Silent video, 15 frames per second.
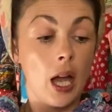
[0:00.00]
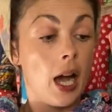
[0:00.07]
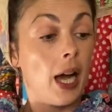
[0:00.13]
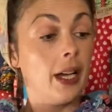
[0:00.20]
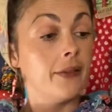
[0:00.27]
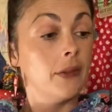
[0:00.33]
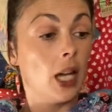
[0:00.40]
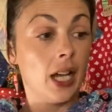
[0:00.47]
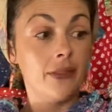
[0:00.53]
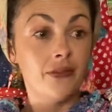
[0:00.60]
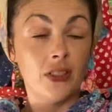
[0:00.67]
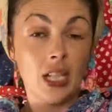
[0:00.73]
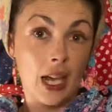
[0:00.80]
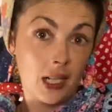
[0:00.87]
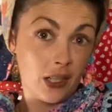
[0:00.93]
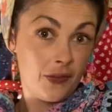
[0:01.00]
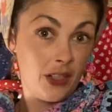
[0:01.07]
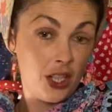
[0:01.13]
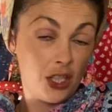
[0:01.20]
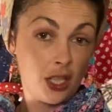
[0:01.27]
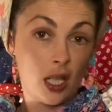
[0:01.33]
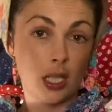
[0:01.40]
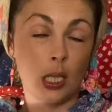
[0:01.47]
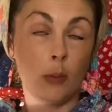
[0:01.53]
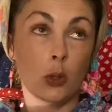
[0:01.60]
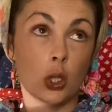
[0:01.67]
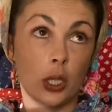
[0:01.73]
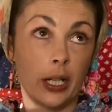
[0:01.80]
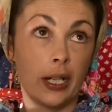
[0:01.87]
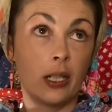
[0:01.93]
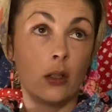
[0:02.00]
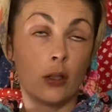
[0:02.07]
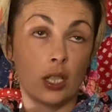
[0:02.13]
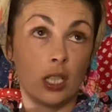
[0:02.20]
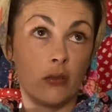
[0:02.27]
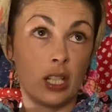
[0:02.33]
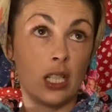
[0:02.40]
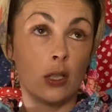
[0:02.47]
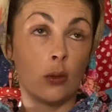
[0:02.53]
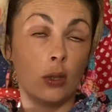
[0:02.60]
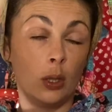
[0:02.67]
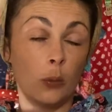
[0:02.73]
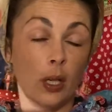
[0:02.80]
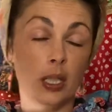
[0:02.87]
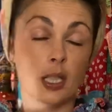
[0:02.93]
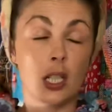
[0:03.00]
I've yet to finish this. I'm trying not to read it all at once.